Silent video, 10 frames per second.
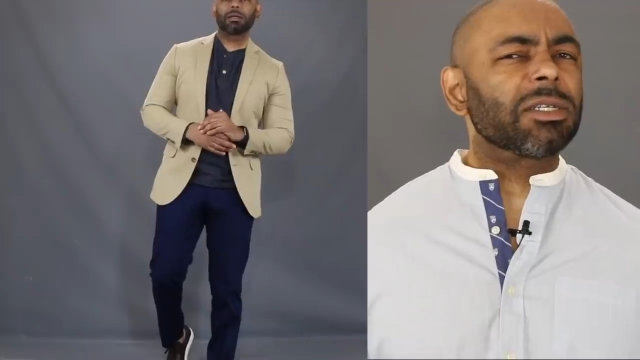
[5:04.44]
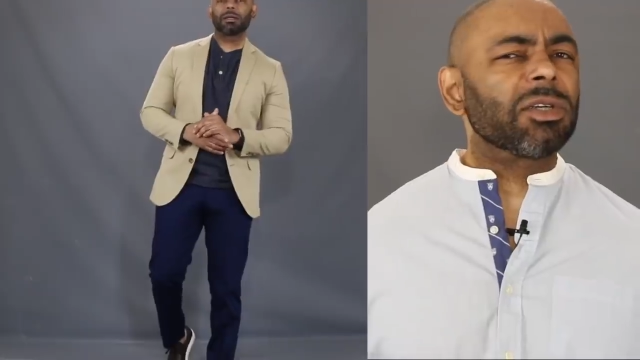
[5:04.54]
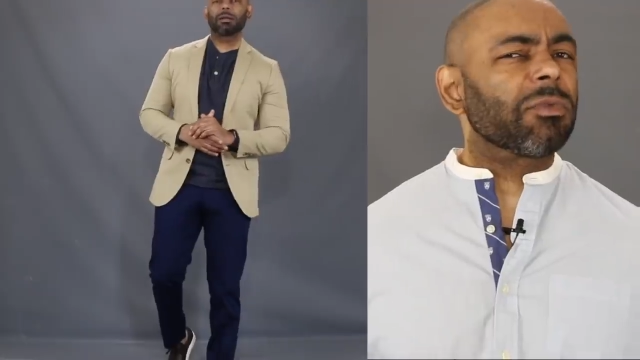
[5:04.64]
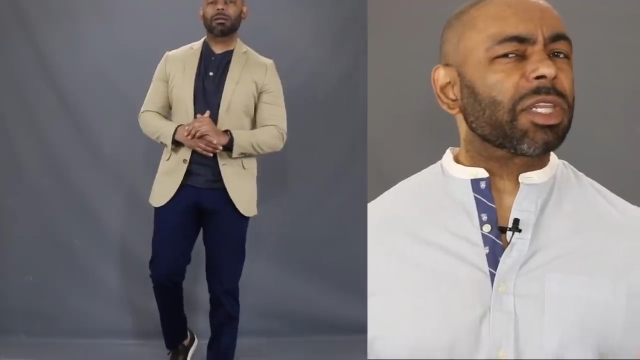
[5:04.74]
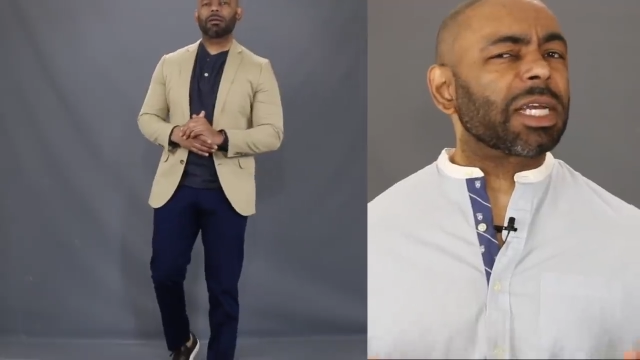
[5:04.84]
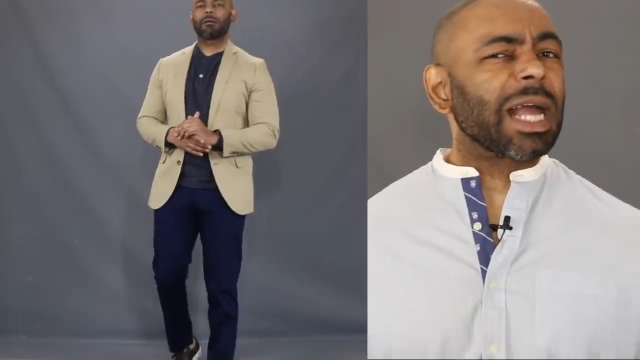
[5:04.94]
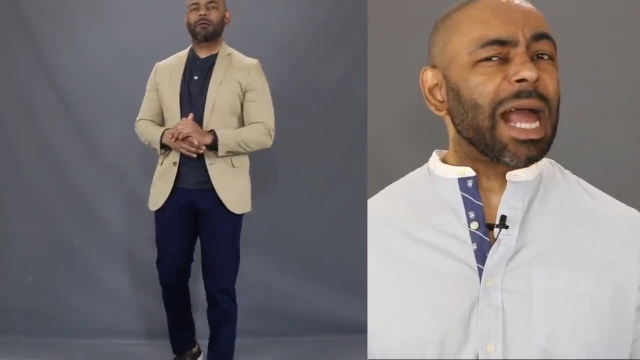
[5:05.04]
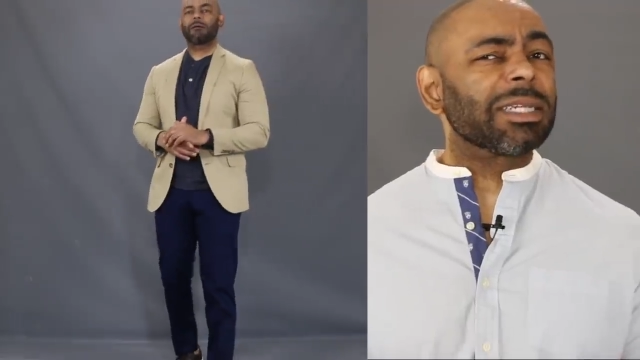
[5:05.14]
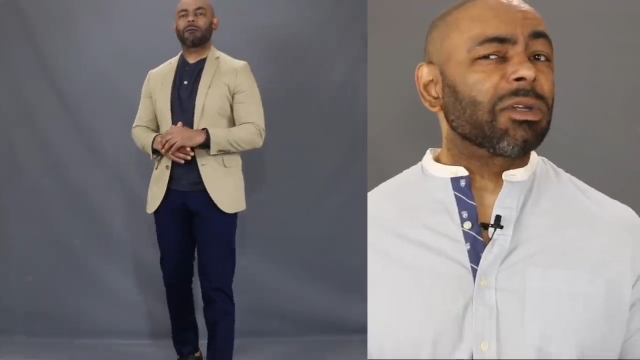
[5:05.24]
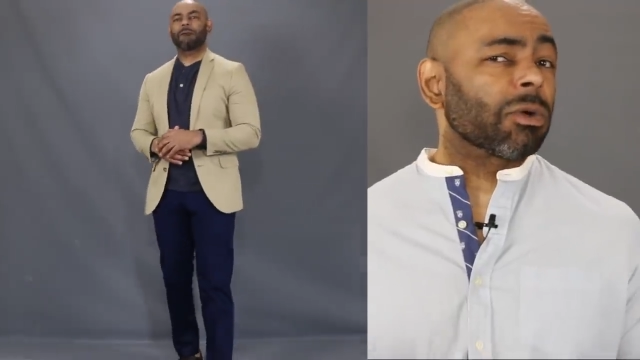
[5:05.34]
to do with the
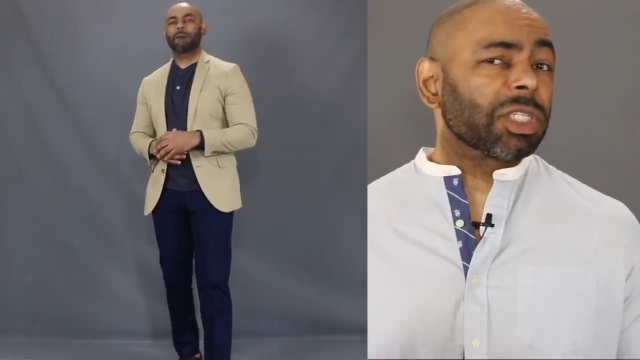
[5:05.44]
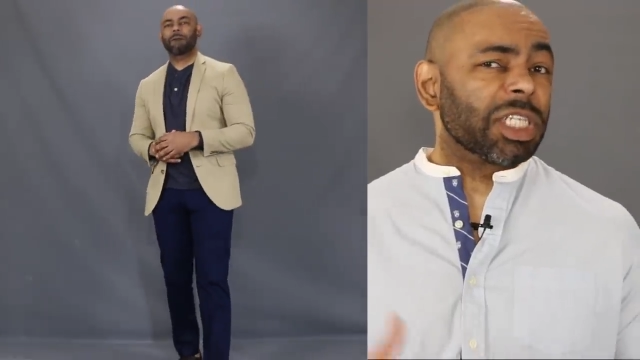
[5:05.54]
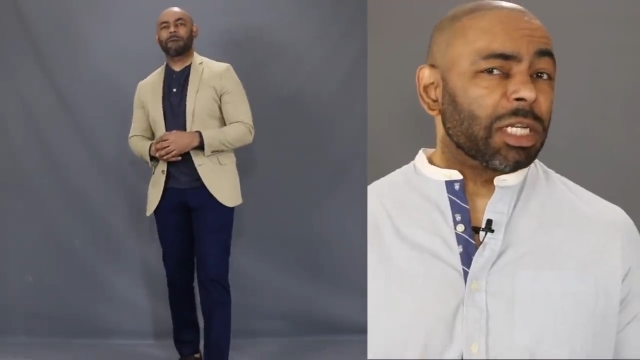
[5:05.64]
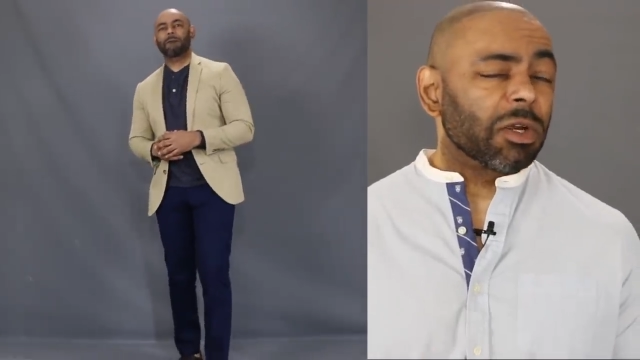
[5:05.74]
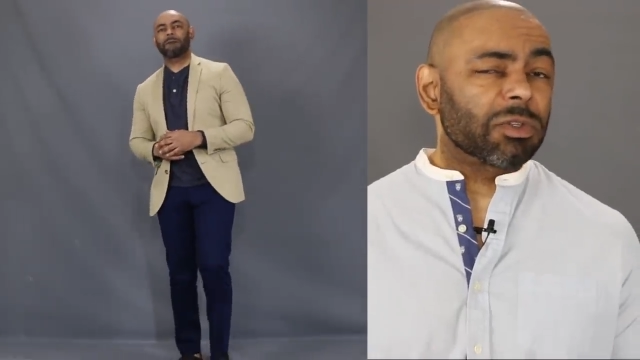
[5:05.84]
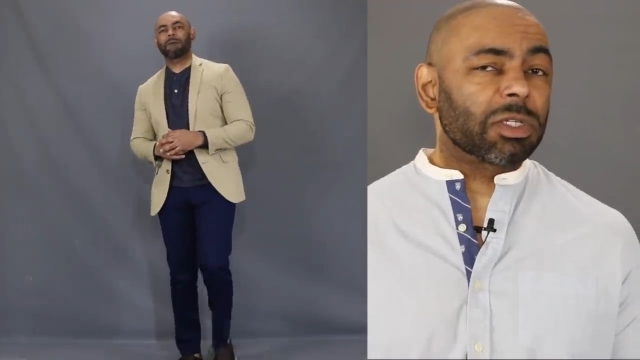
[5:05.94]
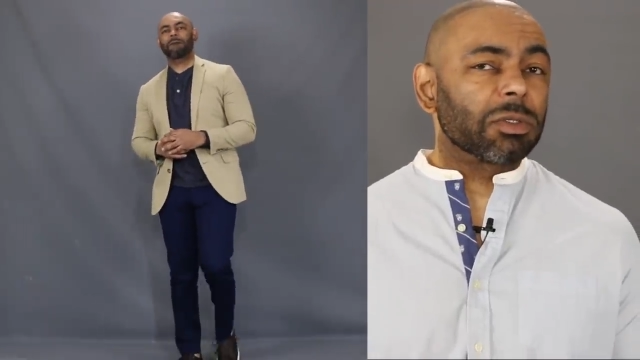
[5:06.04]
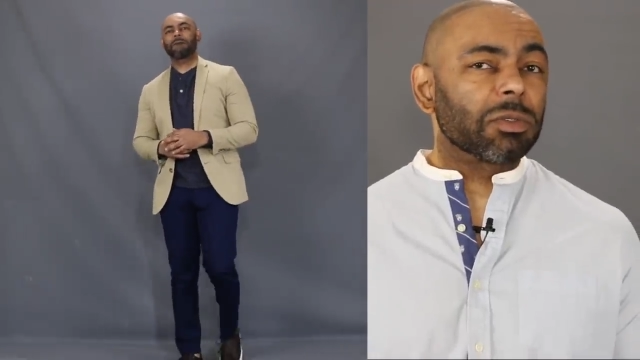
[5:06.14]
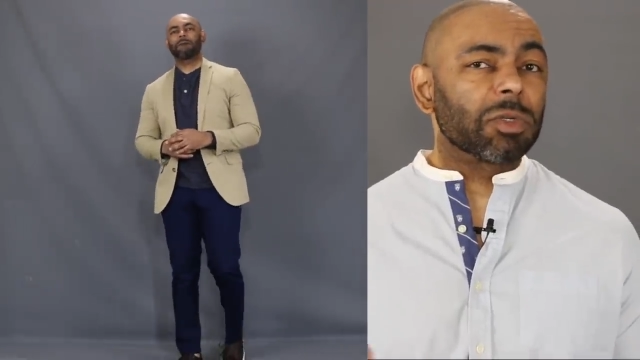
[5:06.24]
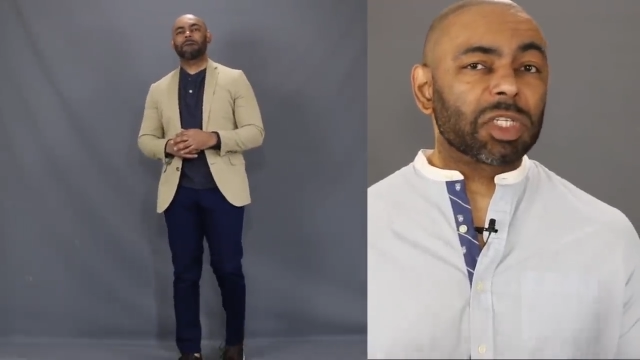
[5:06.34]
cotton or chino
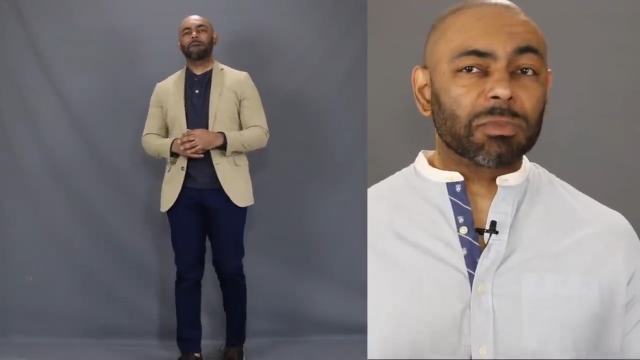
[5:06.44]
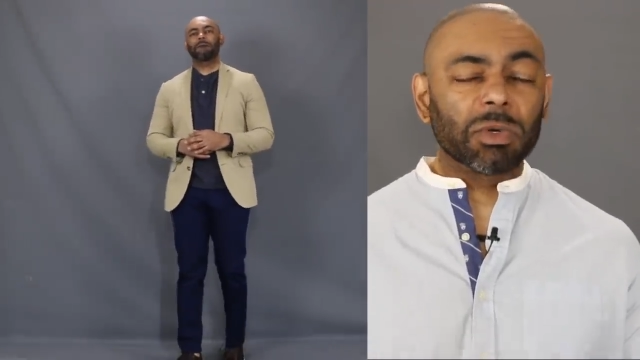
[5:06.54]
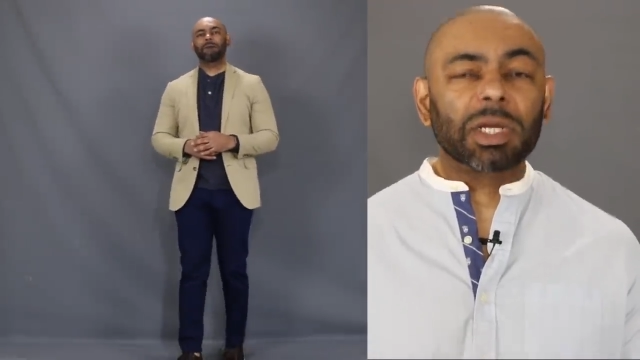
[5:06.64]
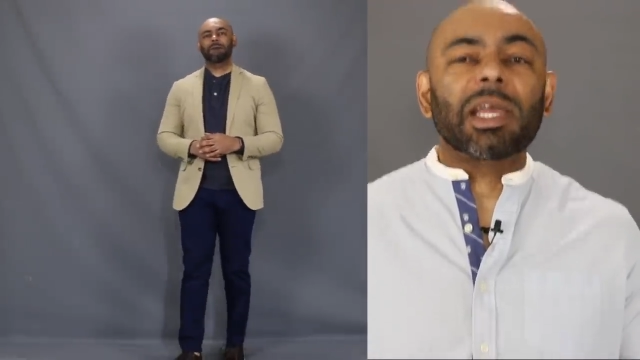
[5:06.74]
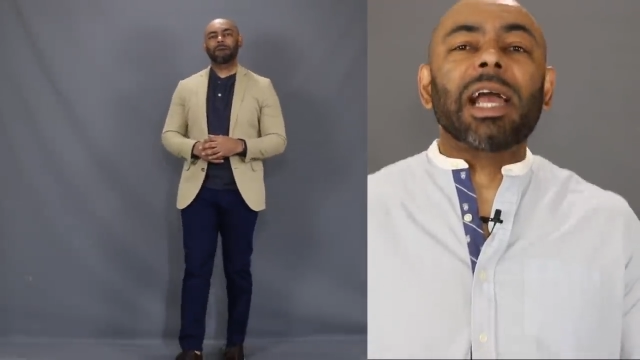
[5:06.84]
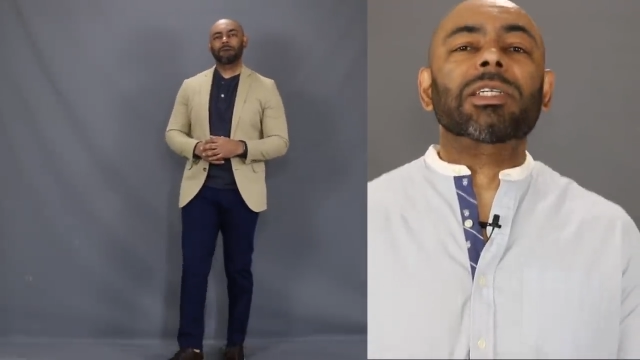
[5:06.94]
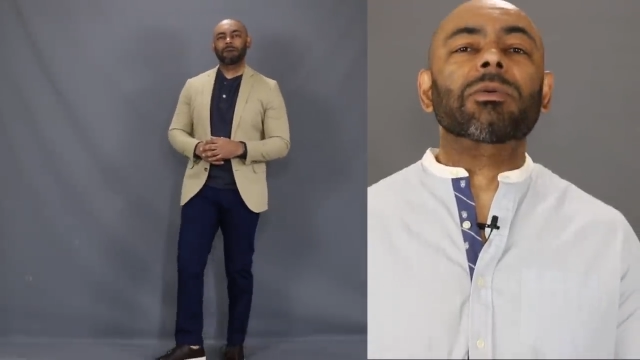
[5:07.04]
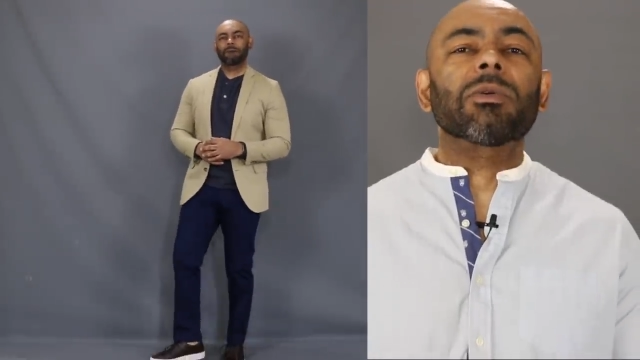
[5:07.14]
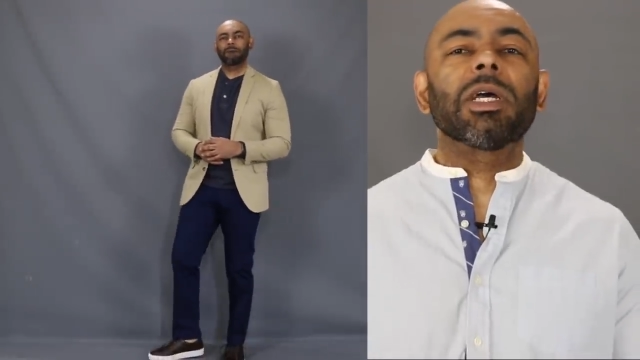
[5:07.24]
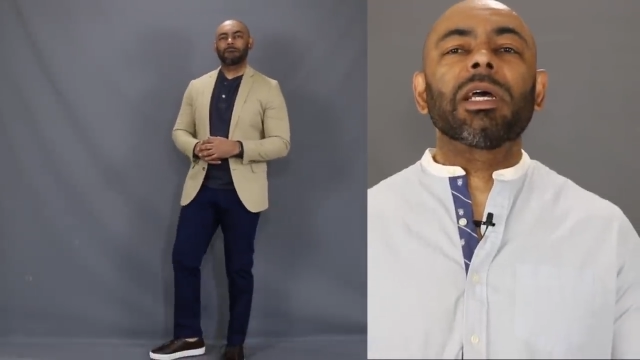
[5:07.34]
suit, which is more
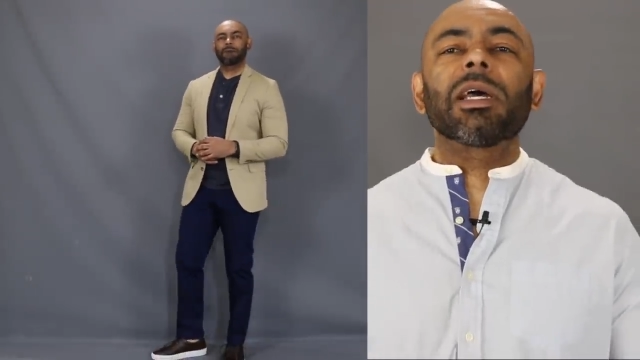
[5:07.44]
casual,